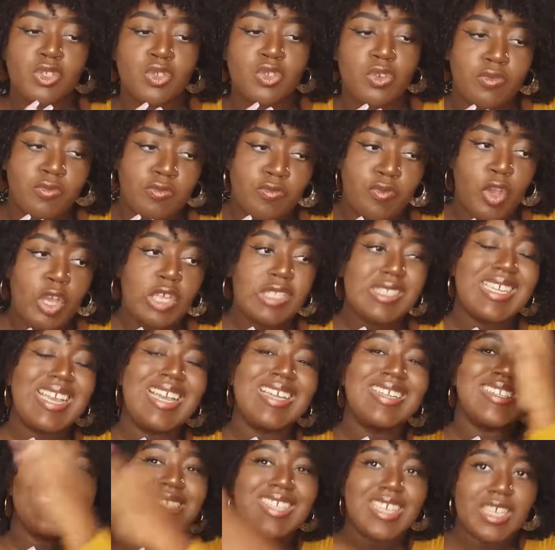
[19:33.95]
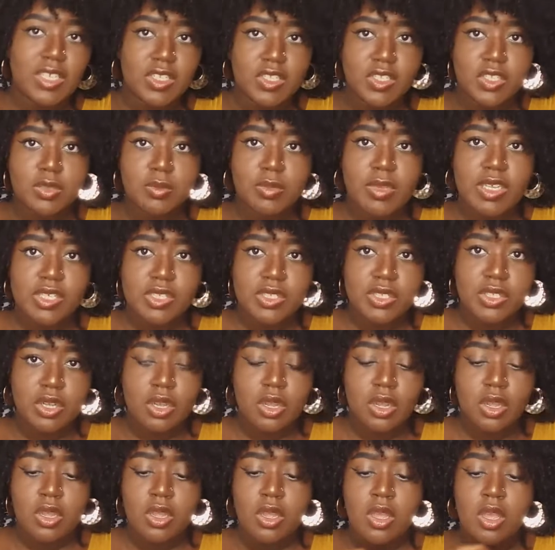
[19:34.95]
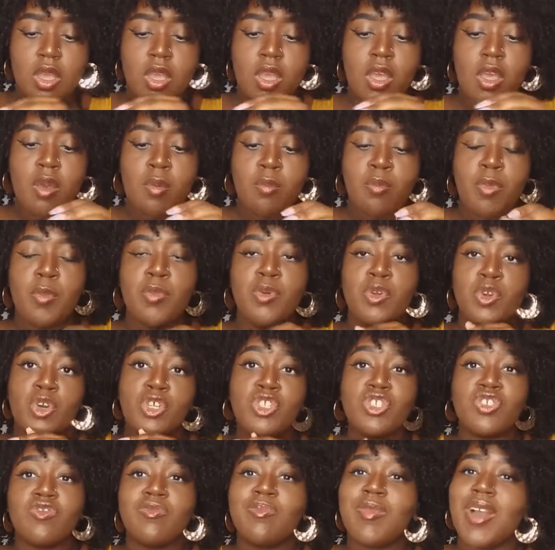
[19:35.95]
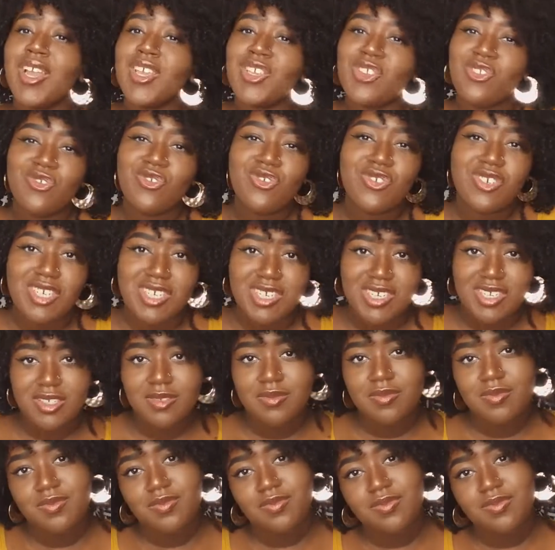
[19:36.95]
so first and second semester. But because of my uni